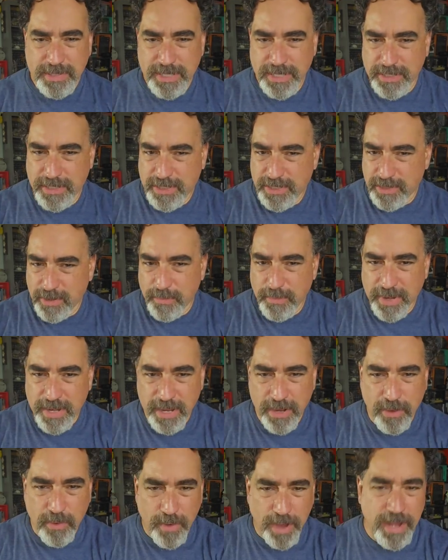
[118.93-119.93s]
did so
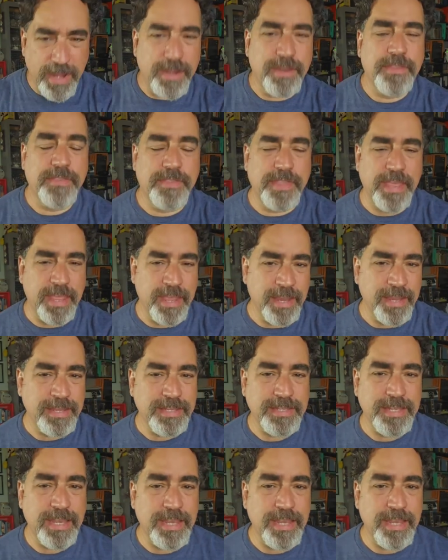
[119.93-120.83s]
many great things,